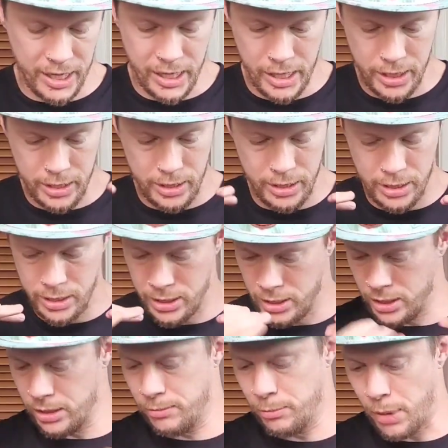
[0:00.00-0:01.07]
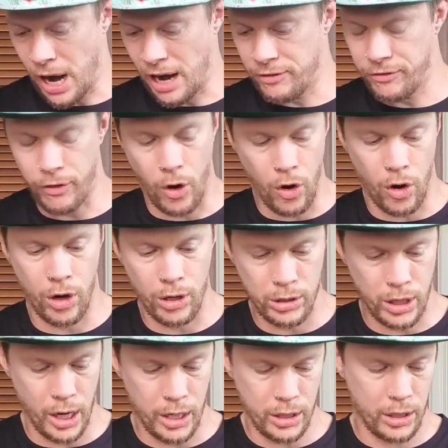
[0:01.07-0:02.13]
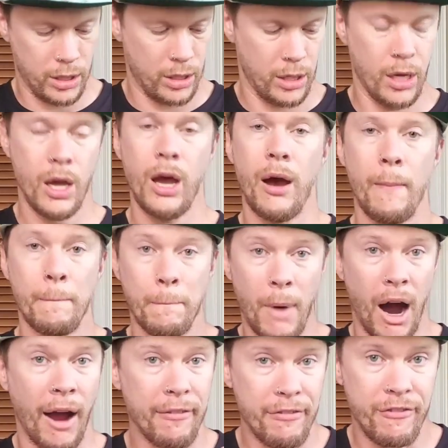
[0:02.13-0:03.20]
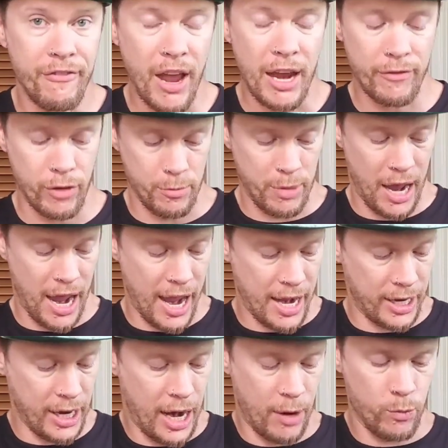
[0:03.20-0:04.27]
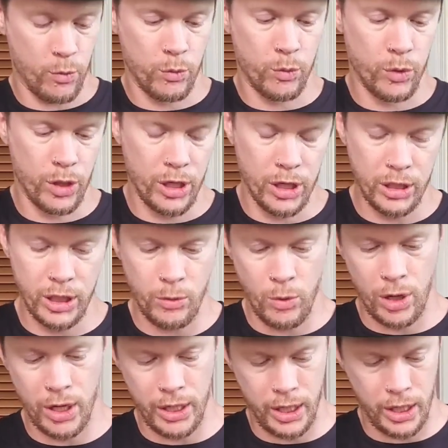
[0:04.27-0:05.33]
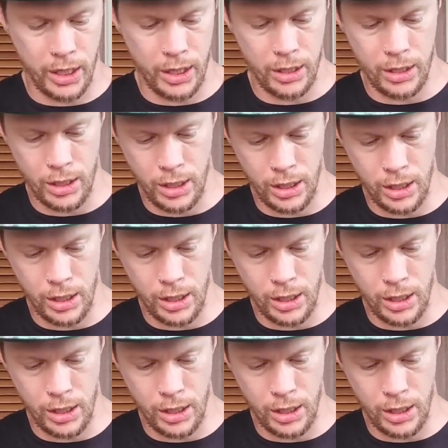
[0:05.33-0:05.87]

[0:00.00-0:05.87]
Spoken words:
It is by far like my favorite bag. I really want to get